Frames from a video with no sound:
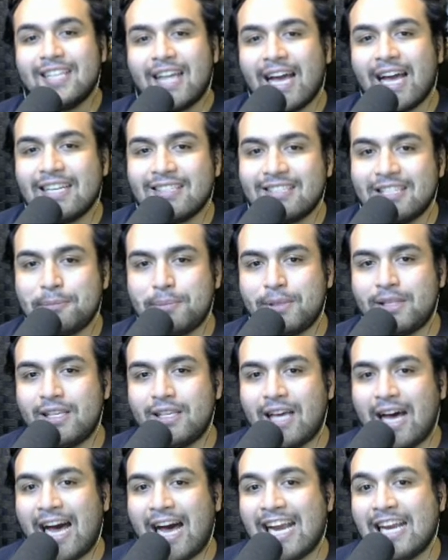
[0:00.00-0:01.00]
I.C.P,
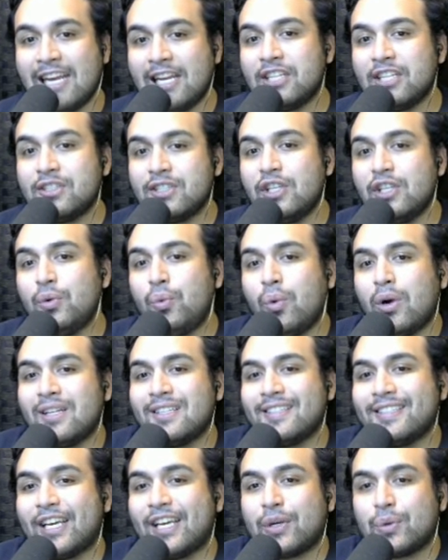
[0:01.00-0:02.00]
I initially wanted
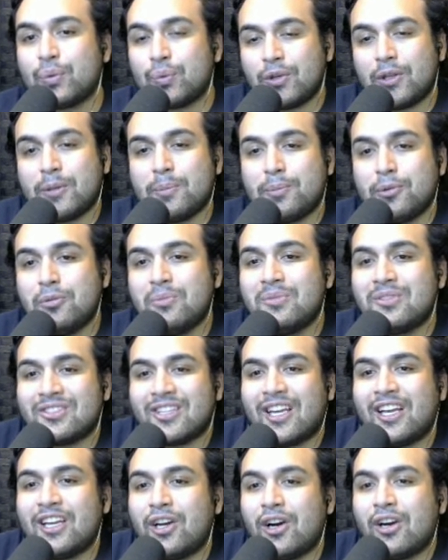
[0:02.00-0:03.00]
to get Rillaboom,
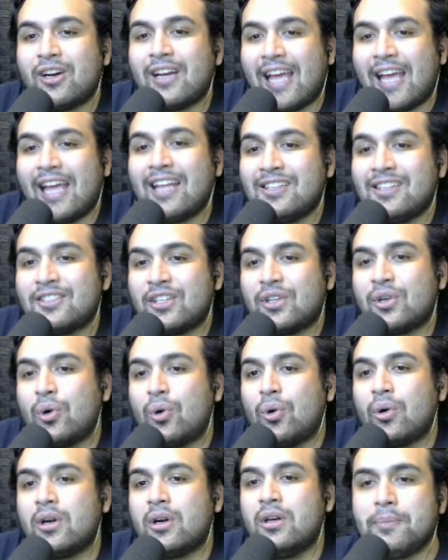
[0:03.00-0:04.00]
Zygarde, and
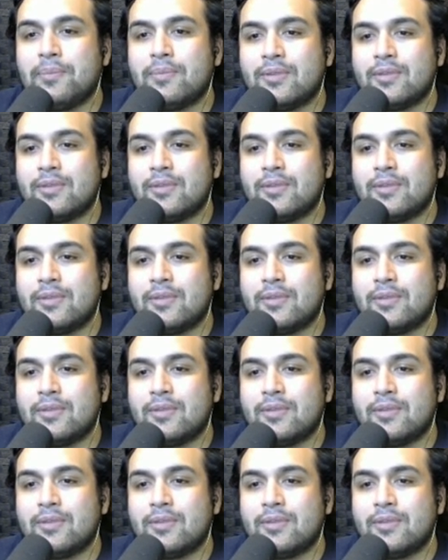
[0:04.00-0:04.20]
Zeraora.